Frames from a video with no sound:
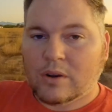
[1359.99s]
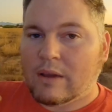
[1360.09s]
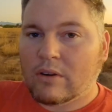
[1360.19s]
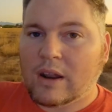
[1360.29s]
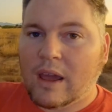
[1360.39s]
You're
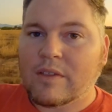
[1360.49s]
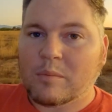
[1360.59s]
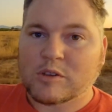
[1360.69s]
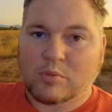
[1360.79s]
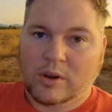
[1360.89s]
never gonna have
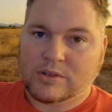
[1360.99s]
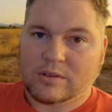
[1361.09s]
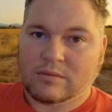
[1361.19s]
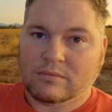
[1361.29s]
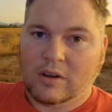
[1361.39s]
that much
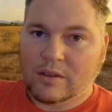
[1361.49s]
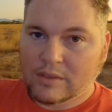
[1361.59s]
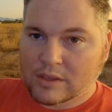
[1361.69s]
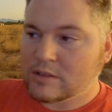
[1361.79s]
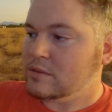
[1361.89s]
pressure
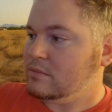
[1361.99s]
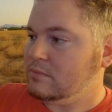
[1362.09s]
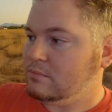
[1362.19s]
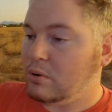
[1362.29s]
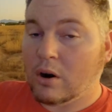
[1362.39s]
on this
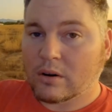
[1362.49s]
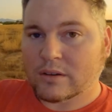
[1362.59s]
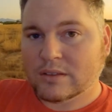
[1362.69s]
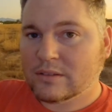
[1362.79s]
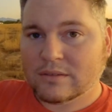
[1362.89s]
part.